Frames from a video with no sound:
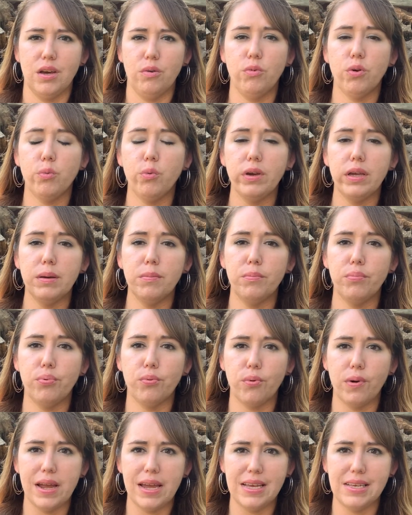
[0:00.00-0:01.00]
where we
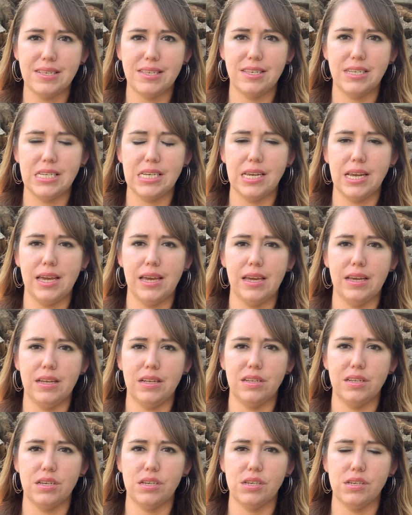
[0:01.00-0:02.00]
embrace
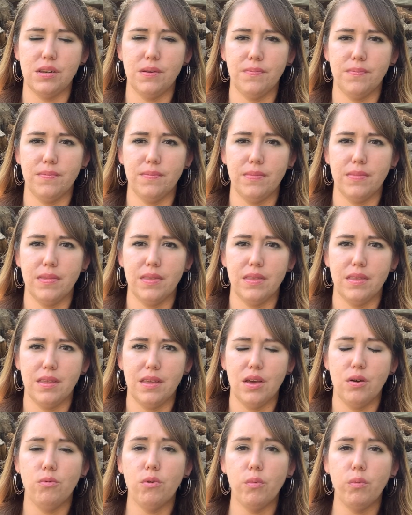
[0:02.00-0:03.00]
change,
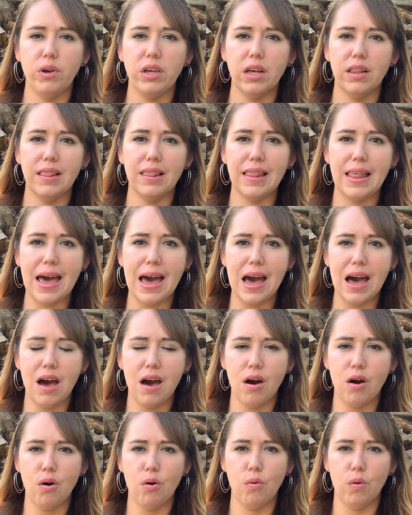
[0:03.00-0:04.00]
when we
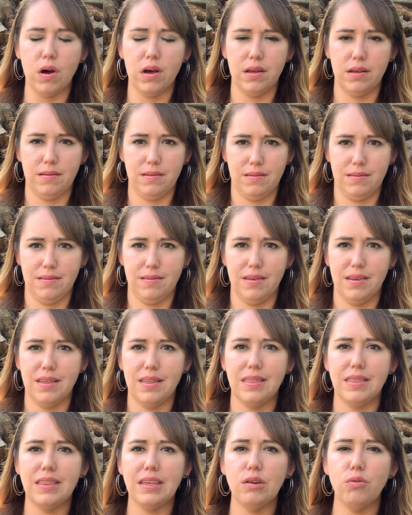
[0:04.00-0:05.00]
allow
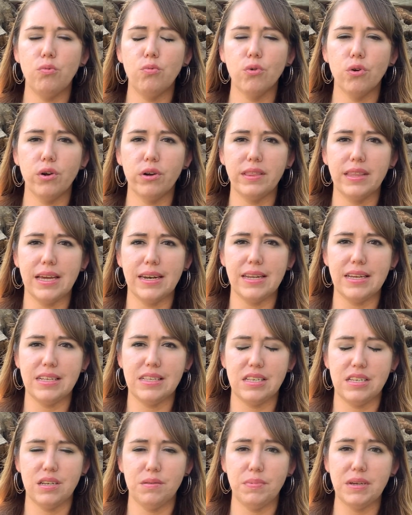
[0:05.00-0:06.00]
the work that
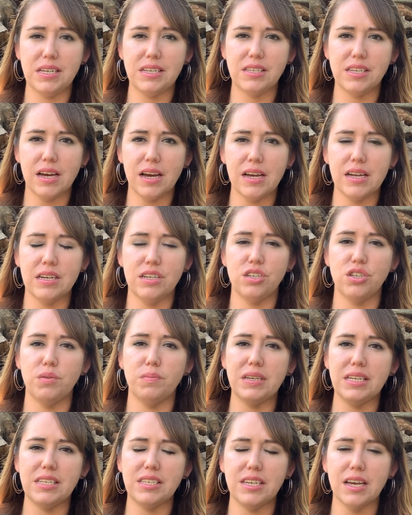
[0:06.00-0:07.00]
needs to be done to
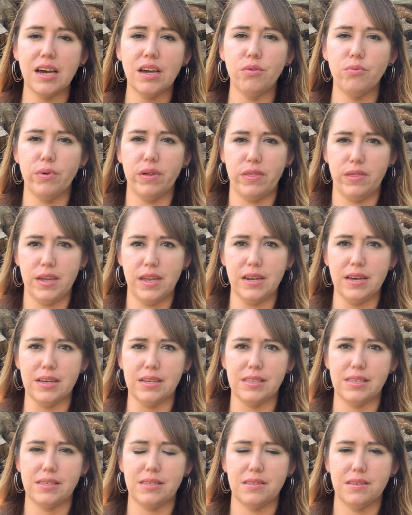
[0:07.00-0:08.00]
be done within
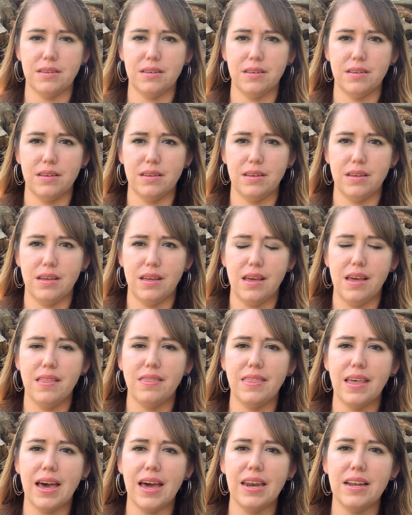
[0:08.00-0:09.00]
us.
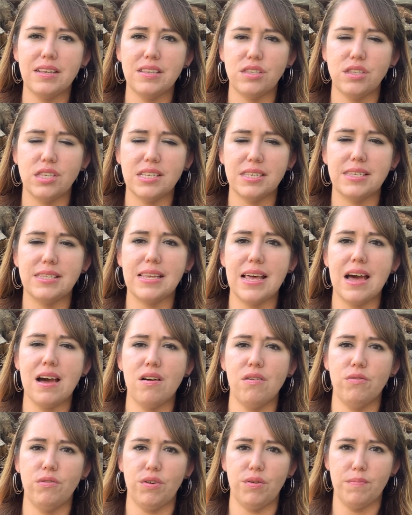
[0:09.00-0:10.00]
That is the
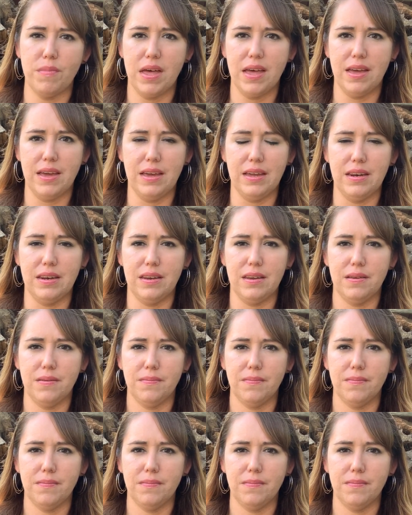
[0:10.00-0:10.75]
sound mind.